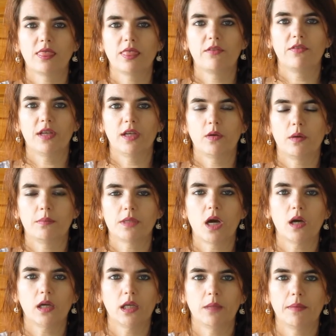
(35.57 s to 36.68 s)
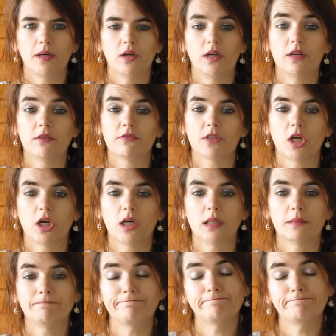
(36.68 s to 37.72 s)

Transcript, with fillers: the video I'm talking about. If not,